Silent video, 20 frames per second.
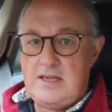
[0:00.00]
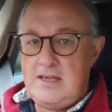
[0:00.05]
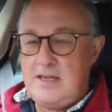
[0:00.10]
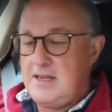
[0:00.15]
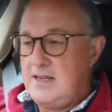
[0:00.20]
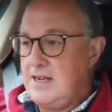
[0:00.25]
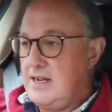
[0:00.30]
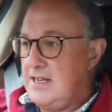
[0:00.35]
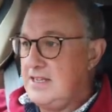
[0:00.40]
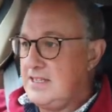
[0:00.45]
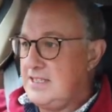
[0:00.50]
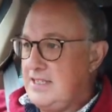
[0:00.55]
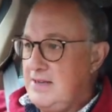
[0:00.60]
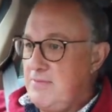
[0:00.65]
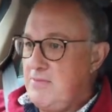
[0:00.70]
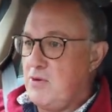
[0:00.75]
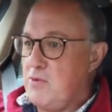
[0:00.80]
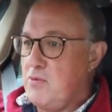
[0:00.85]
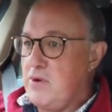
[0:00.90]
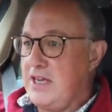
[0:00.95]
Let's see
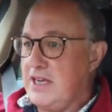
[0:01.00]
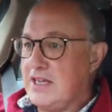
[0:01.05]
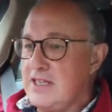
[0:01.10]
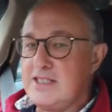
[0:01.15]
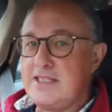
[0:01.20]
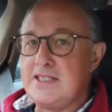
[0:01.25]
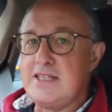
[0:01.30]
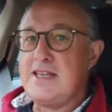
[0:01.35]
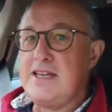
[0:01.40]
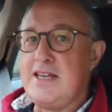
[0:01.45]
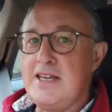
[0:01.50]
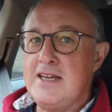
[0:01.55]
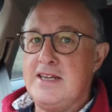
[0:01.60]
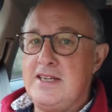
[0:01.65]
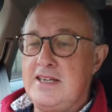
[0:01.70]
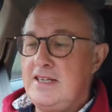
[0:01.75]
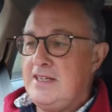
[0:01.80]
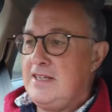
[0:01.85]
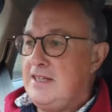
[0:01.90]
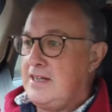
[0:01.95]
what we can see.
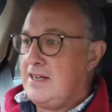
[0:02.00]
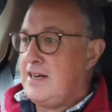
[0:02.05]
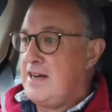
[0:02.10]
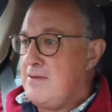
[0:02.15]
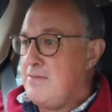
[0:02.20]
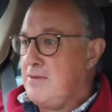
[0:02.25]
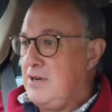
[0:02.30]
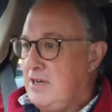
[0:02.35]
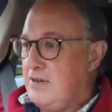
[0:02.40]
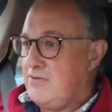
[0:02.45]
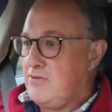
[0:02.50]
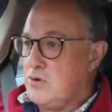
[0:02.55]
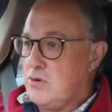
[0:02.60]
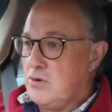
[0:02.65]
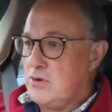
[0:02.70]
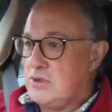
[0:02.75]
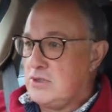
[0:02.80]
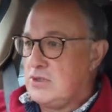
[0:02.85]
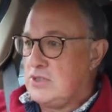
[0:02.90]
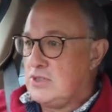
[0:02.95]
I will, of
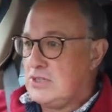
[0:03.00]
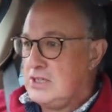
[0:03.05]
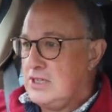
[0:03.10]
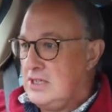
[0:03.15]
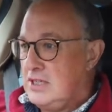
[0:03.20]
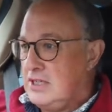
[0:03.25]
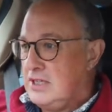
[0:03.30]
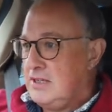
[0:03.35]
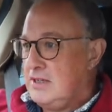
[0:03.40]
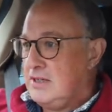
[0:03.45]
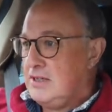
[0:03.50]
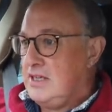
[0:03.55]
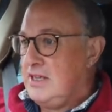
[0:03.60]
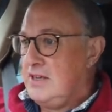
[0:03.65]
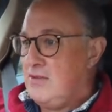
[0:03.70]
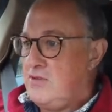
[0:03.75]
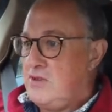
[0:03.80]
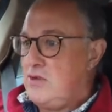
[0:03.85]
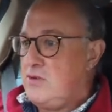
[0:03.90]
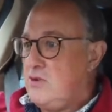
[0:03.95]
course,
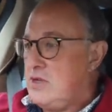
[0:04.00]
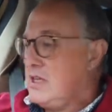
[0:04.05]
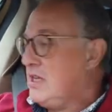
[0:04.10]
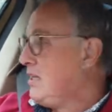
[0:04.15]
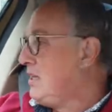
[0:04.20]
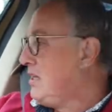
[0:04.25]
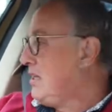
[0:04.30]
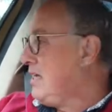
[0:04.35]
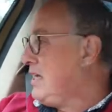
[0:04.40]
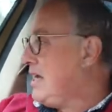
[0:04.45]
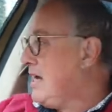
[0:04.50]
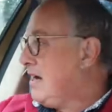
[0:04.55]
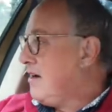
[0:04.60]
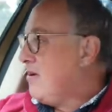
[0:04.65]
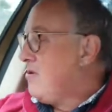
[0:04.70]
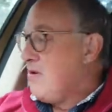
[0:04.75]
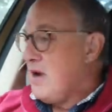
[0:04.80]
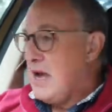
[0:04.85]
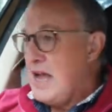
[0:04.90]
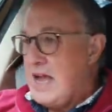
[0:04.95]
give you the
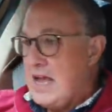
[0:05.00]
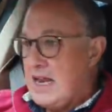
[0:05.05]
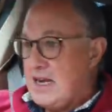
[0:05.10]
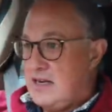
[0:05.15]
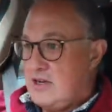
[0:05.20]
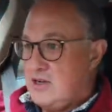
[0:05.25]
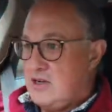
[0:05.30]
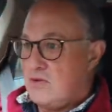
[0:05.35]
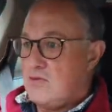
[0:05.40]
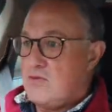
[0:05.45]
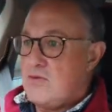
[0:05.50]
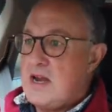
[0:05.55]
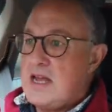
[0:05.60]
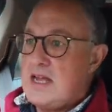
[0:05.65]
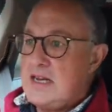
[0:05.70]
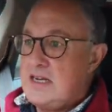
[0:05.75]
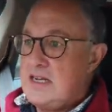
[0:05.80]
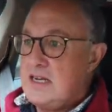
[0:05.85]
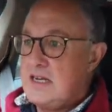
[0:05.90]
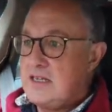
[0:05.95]
yellow and
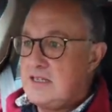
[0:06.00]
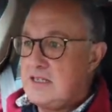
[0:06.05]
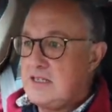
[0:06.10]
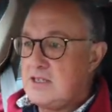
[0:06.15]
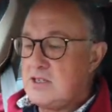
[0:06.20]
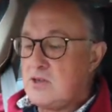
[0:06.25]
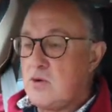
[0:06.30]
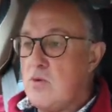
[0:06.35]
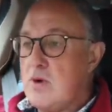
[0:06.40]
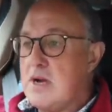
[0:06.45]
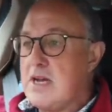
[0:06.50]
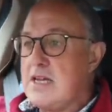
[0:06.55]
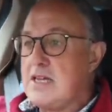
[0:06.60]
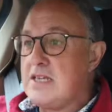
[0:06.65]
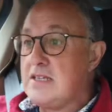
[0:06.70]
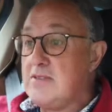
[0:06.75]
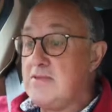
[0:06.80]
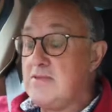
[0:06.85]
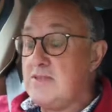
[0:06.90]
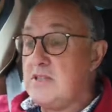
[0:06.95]
red
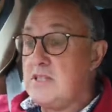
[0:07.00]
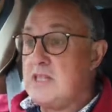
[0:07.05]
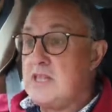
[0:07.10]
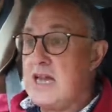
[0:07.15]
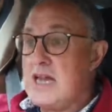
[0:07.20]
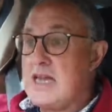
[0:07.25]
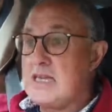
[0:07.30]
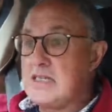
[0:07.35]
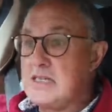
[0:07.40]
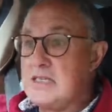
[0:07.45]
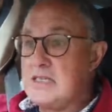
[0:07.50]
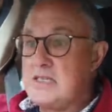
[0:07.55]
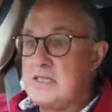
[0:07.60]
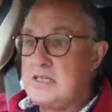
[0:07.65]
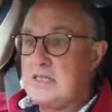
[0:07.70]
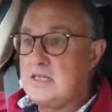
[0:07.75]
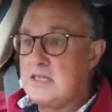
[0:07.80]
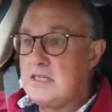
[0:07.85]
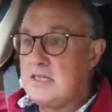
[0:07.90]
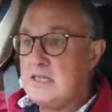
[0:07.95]
squares for the
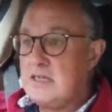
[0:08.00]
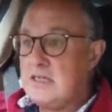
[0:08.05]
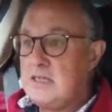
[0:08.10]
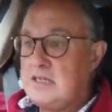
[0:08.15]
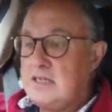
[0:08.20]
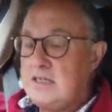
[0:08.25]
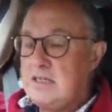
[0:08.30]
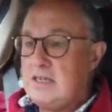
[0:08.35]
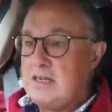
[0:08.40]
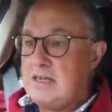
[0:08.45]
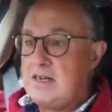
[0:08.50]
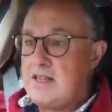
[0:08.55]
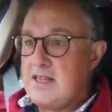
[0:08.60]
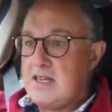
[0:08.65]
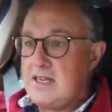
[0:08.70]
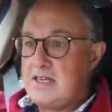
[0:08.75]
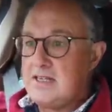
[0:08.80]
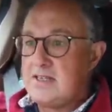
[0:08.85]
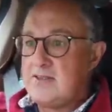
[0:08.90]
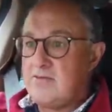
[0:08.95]
hazards and
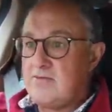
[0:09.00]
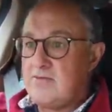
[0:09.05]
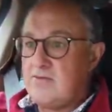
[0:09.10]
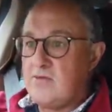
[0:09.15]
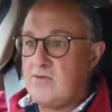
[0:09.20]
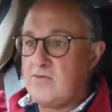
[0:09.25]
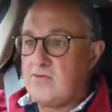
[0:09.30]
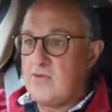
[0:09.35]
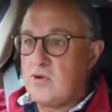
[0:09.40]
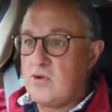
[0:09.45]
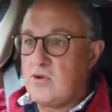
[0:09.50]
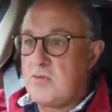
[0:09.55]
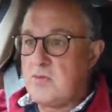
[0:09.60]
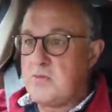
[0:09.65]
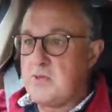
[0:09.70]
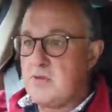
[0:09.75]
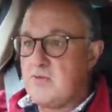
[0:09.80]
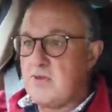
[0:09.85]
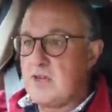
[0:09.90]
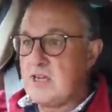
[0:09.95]
things for
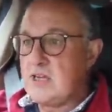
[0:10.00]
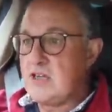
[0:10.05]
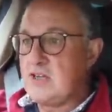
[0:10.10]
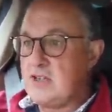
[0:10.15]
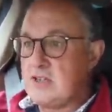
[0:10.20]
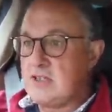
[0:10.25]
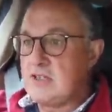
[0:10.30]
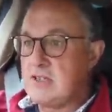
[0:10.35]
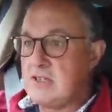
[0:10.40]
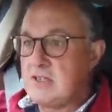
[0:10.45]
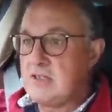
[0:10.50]
observation.